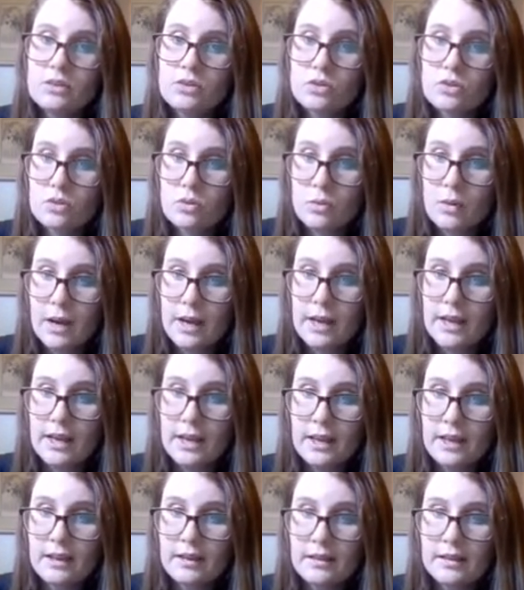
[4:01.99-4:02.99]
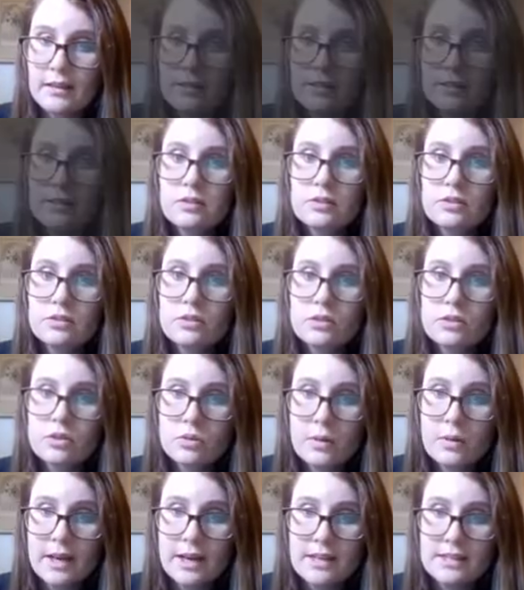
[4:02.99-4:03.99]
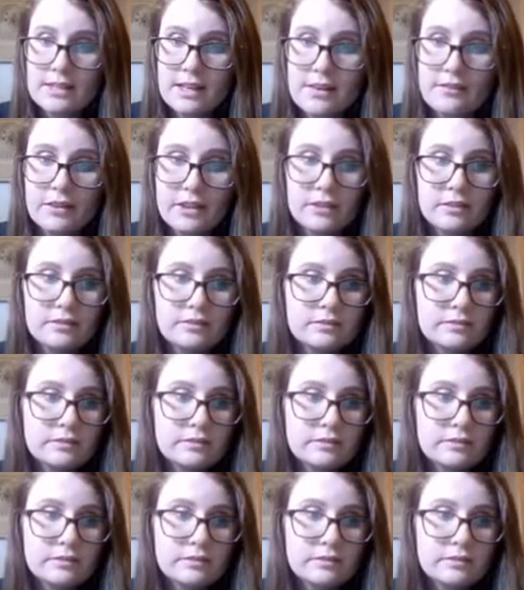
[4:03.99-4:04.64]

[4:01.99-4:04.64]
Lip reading: 20, 27.